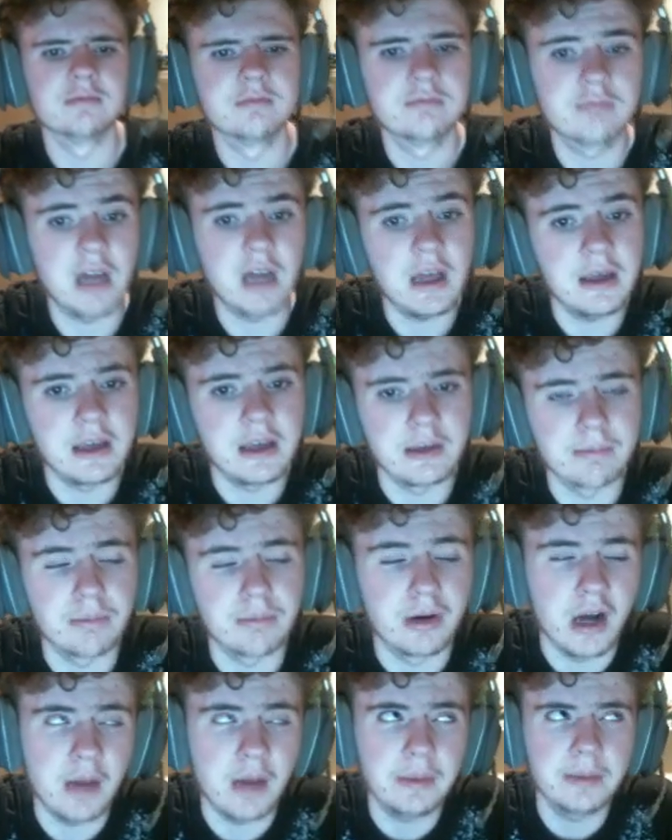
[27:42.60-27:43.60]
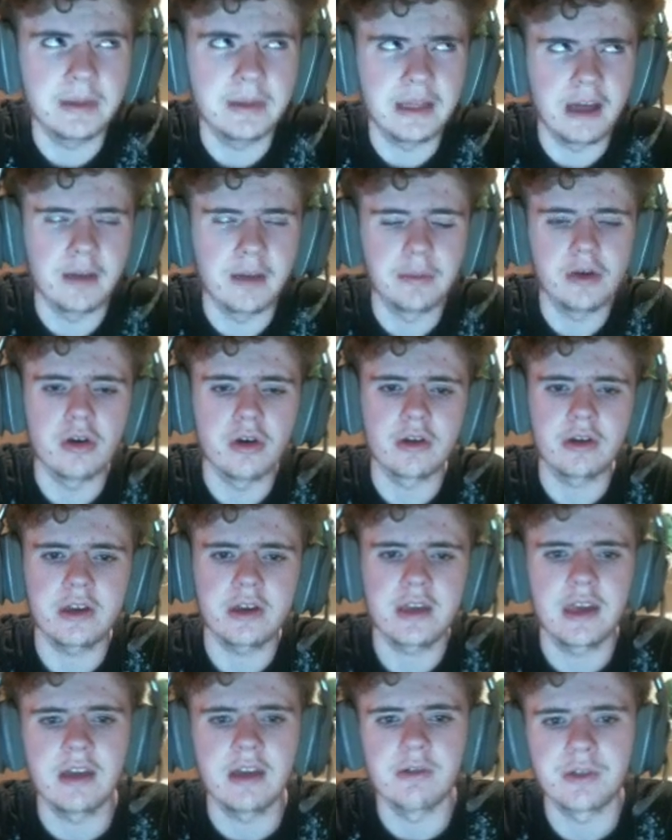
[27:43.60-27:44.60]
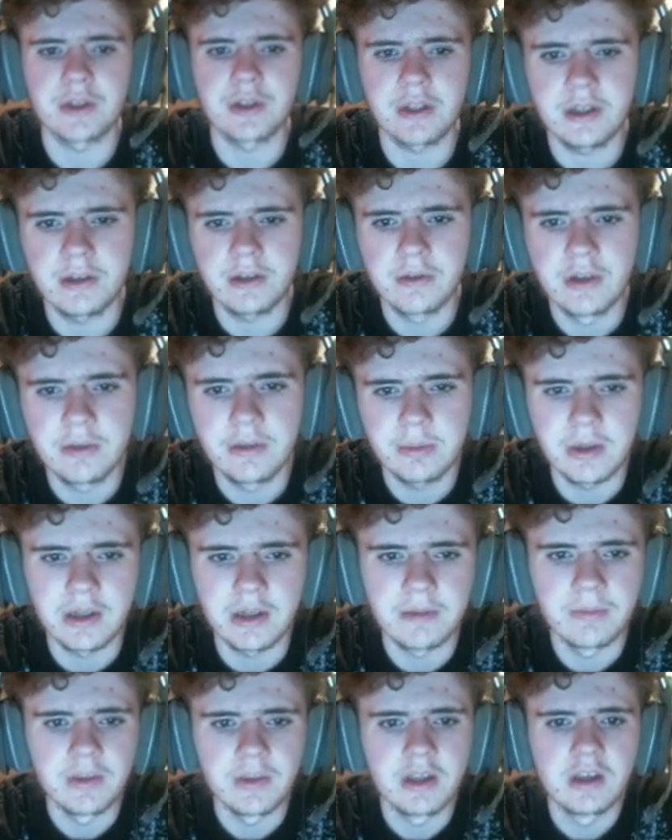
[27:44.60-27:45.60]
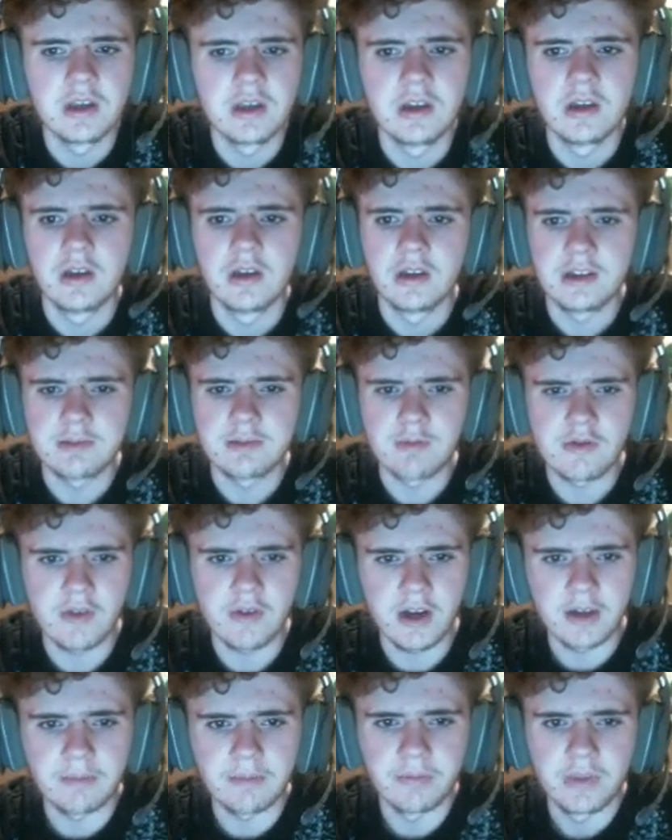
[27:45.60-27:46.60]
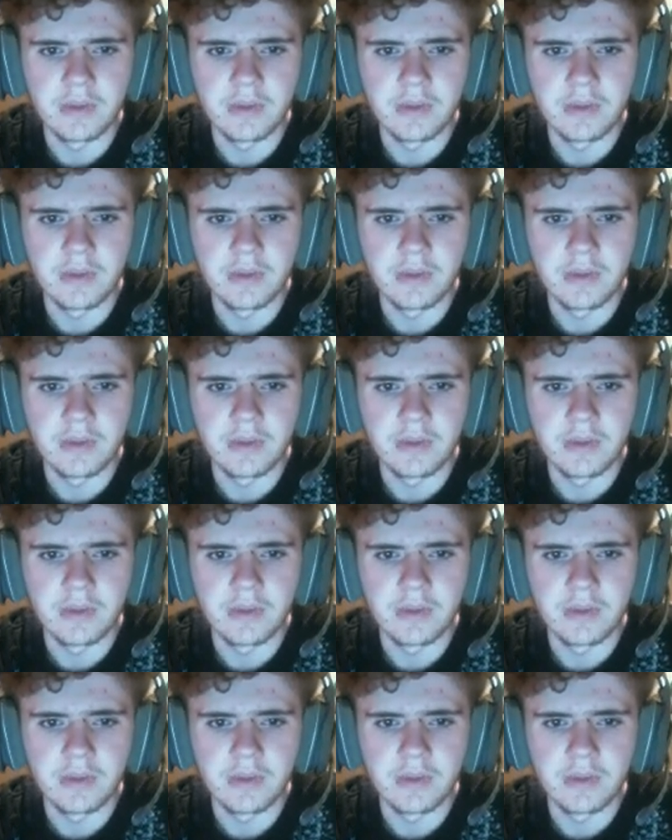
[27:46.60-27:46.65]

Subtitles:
Probably I'll be okay with it, but let's move on.